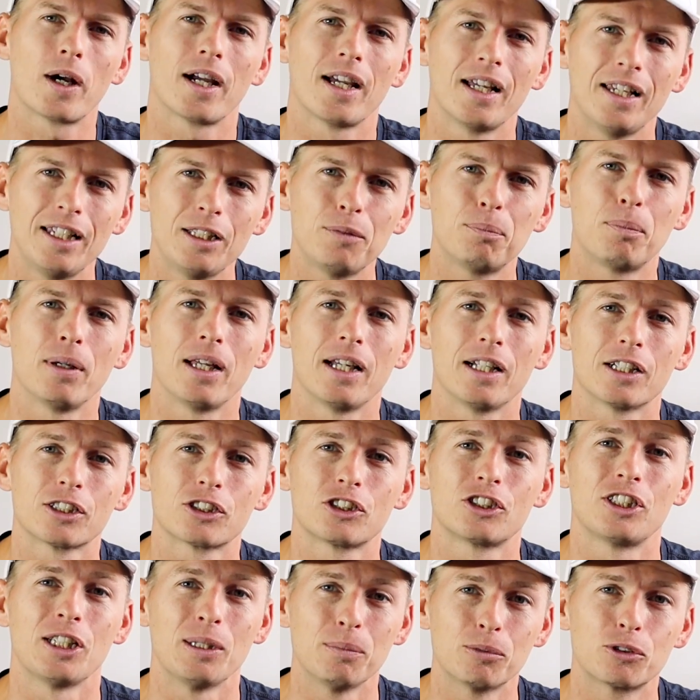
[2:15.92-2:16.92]
why elite players
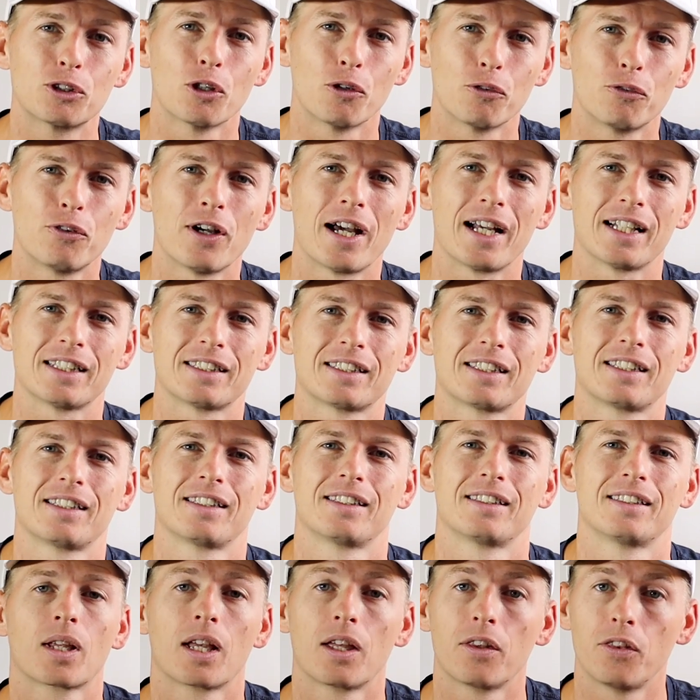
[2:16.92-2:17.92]
seem so fast
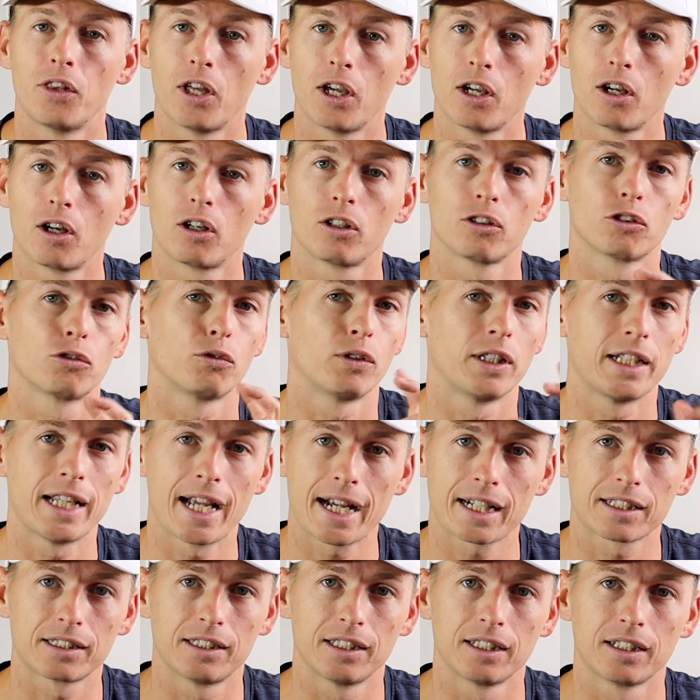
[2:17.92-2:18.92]
they aren't
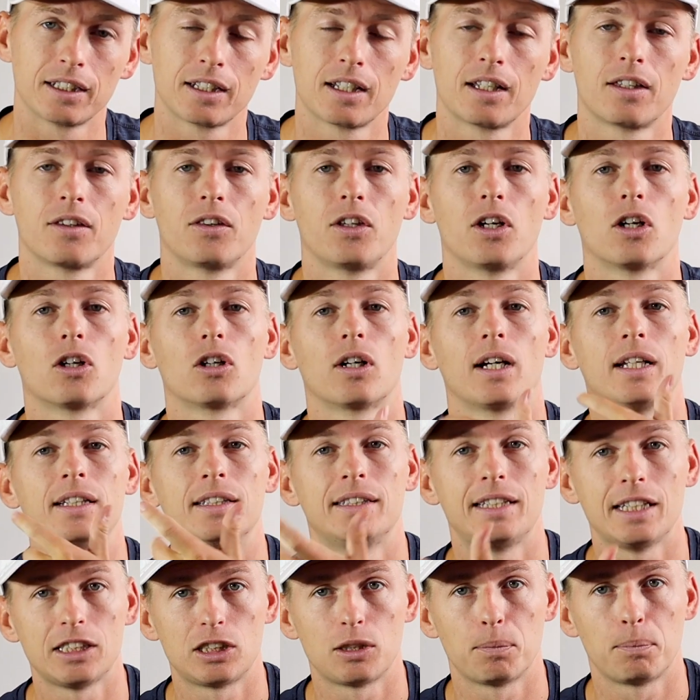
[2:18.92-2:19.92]
reacting, they are
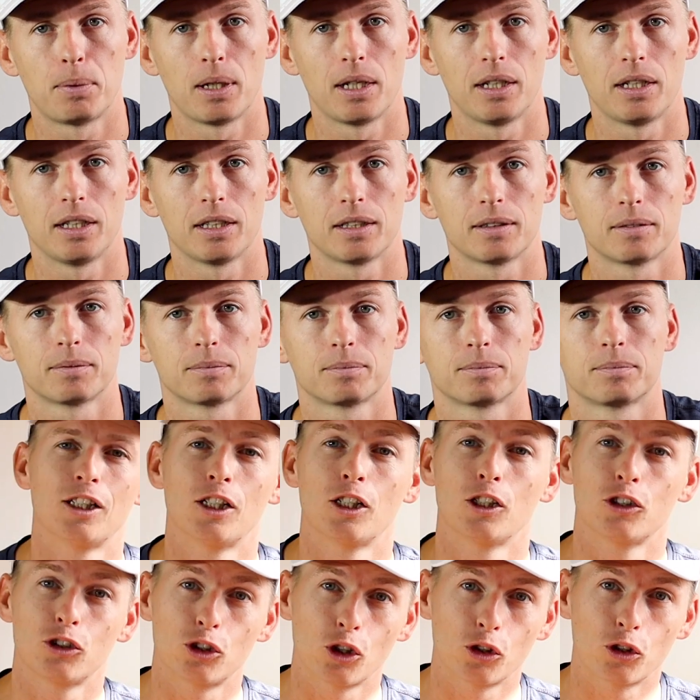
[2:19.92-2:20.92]
anticipating.
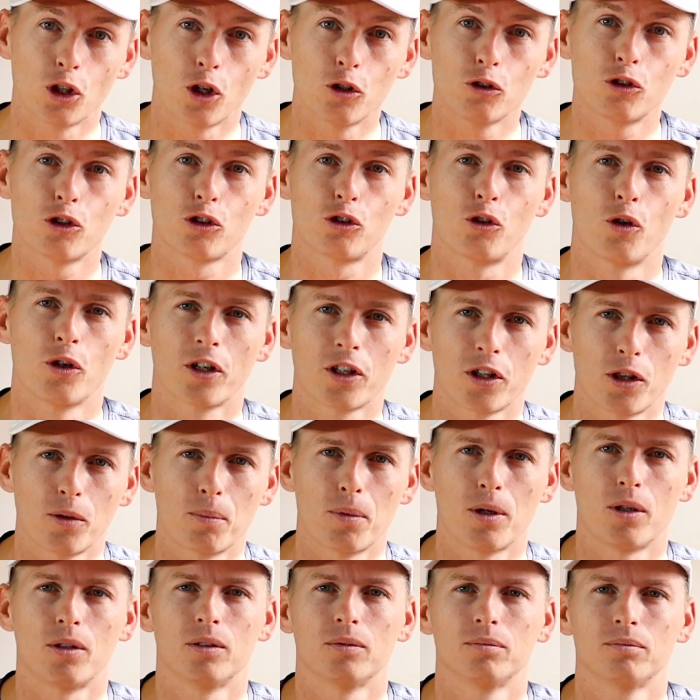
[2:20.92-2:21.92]
So don't just look at the
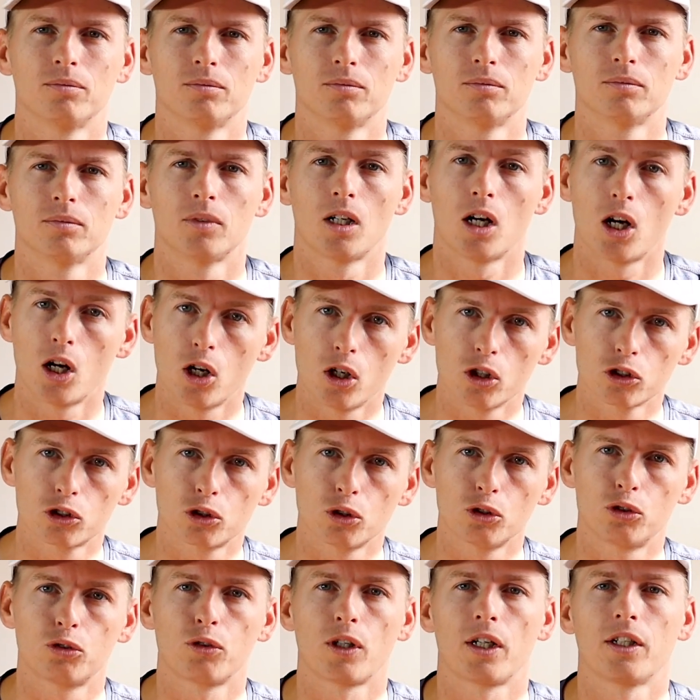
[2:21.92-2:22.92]
ball.
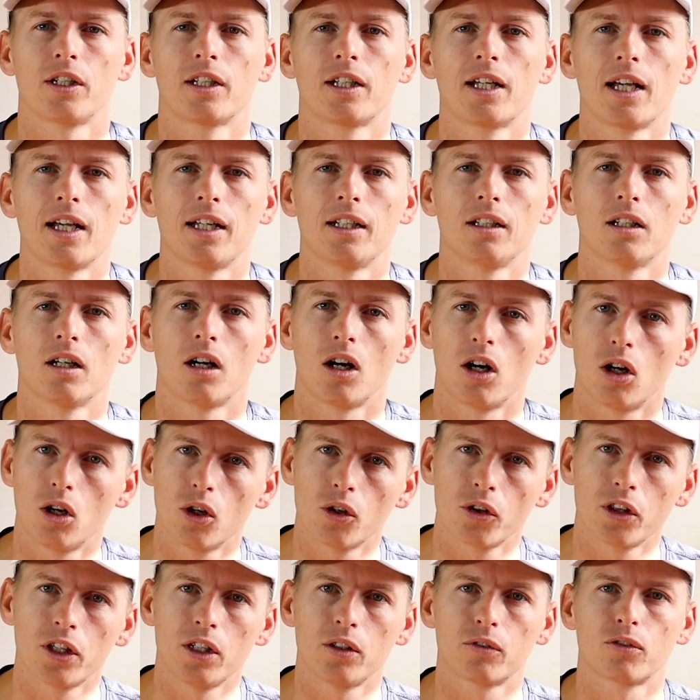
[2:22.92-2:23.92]
Also try to gain
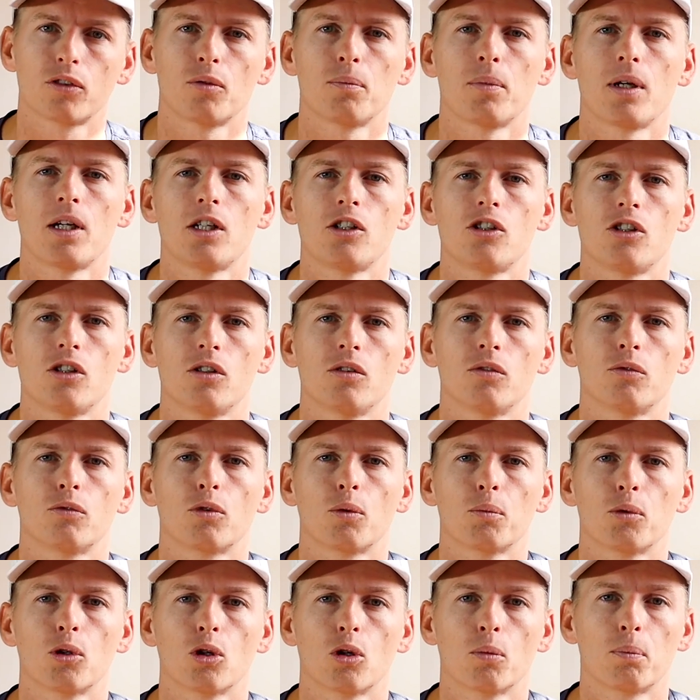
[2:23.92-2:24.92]
all the information
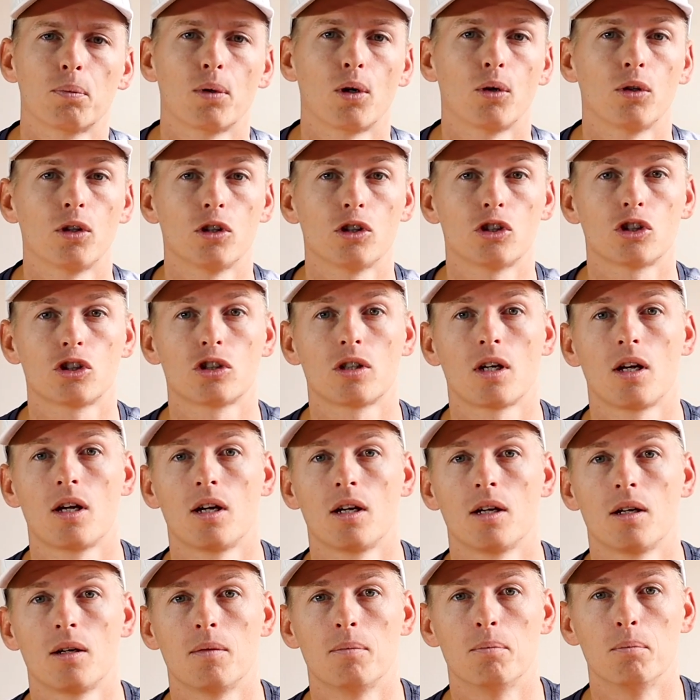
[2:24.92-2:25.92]
from your opponent's
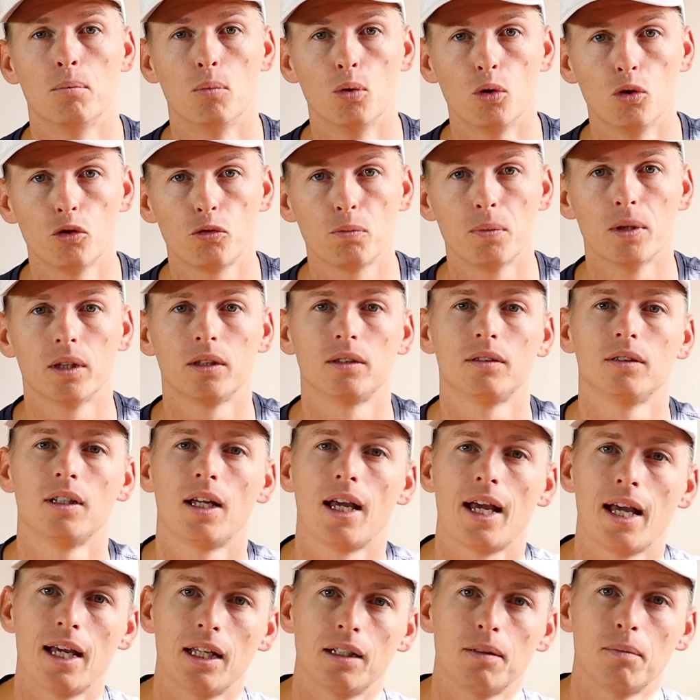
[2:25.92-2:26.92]
movement
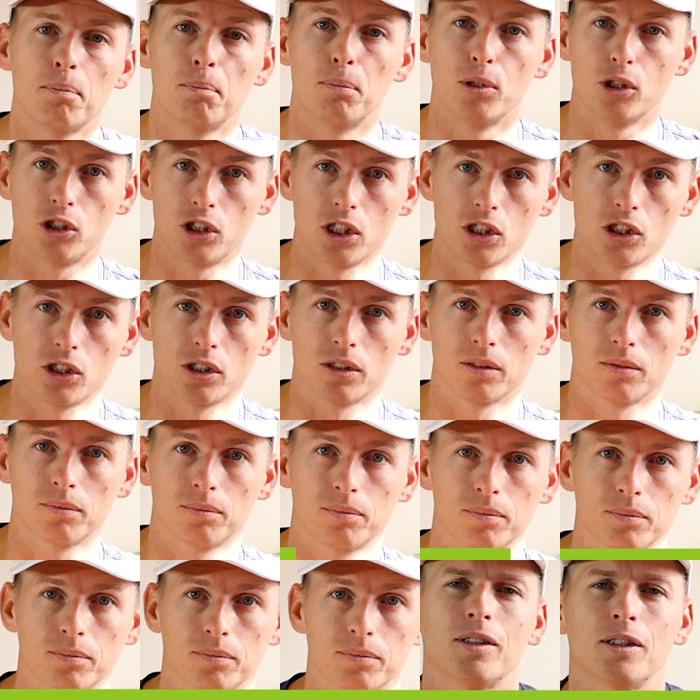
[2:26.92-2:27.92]
and position.
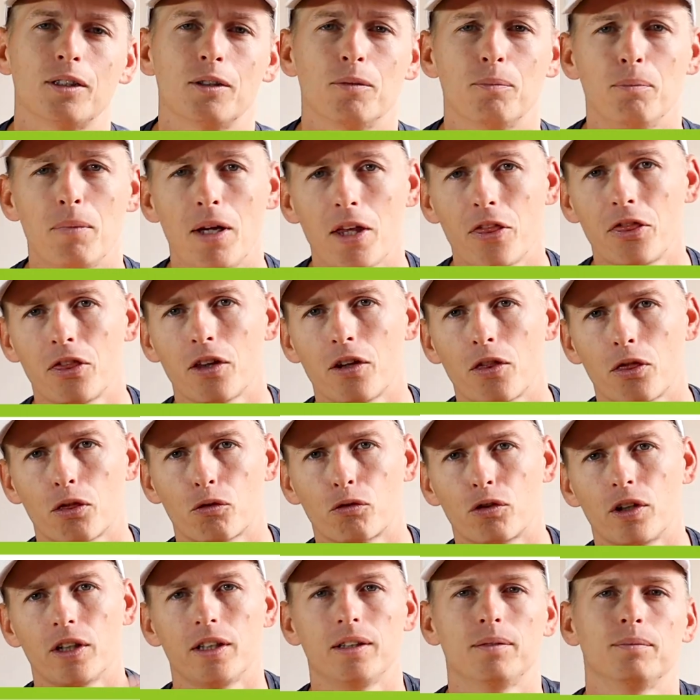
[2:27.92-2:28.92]
Myth
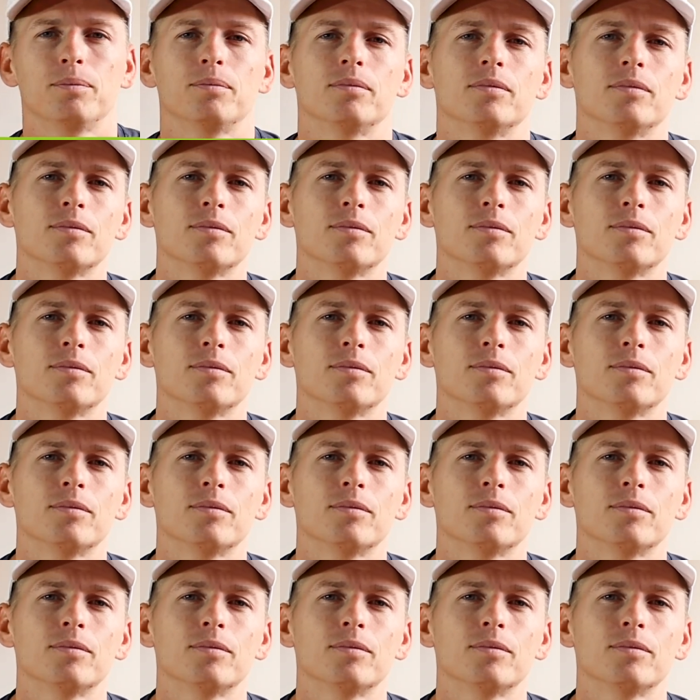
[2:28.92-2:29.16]
3